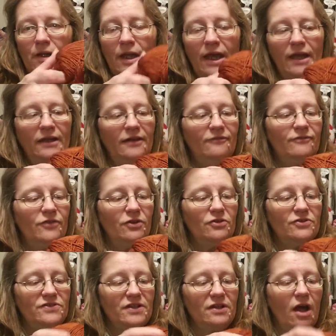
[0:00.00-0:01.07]
And if
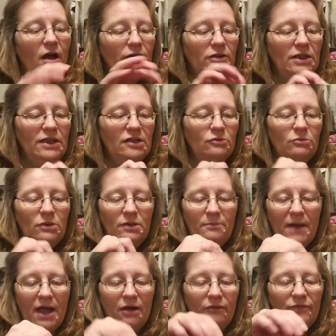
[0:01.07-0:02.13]
there's an unequal
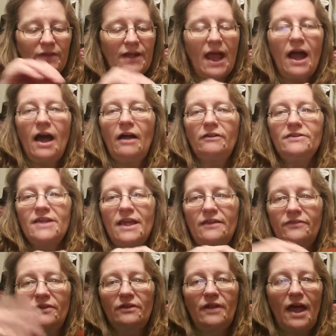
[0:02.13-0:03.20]
amount, then I'll
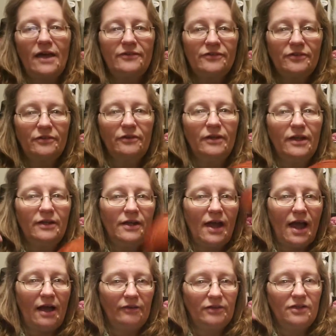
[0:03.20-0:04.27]
take the lesser and
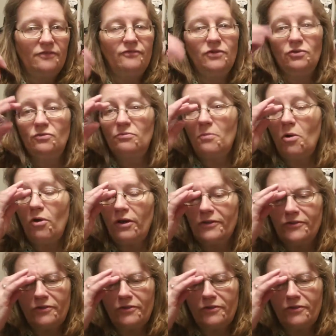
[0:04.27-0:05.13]
I'll give you more.